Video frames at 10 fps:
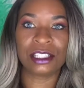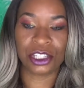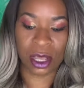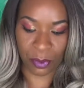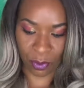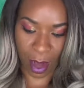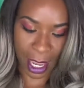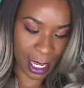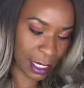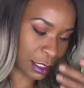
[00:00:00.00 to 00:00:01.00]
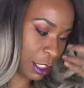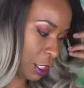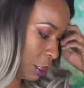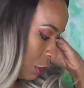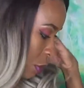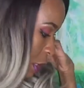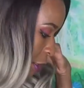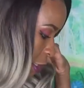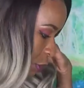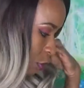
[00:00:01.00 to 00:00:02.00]
jump right into
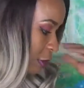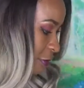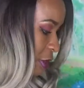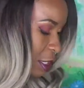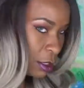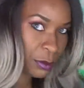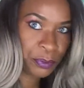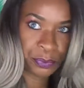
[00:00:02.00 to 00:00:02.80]
this review.